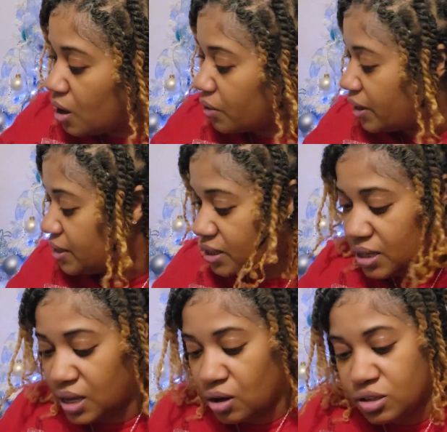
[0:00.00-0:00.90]
Okay,
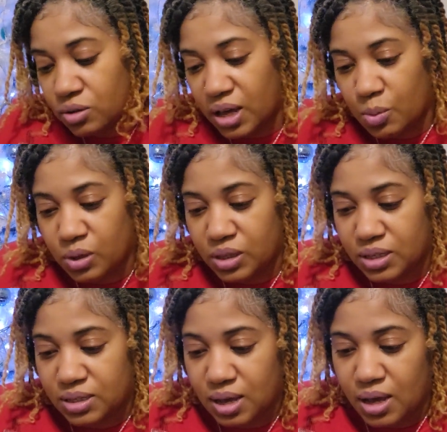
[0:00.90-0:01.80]
it also came with this
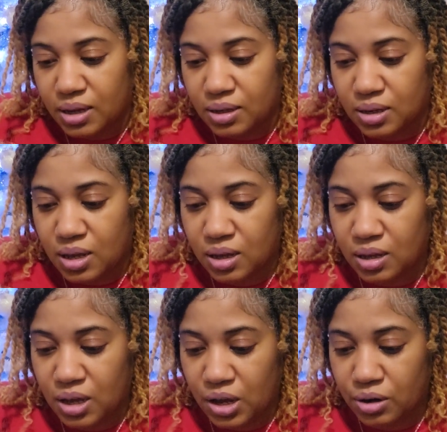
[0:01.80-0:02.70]
satin
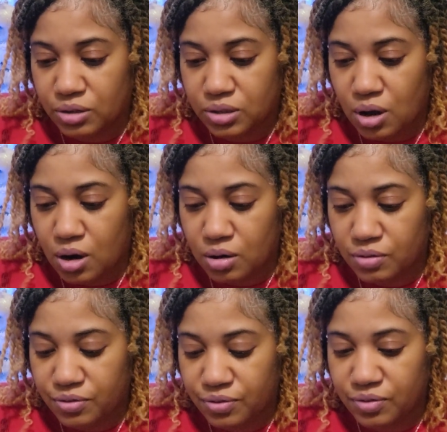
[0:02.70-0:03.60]
hair
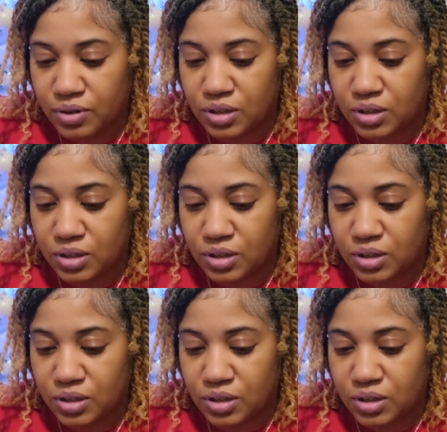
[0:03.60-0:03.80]
scarf.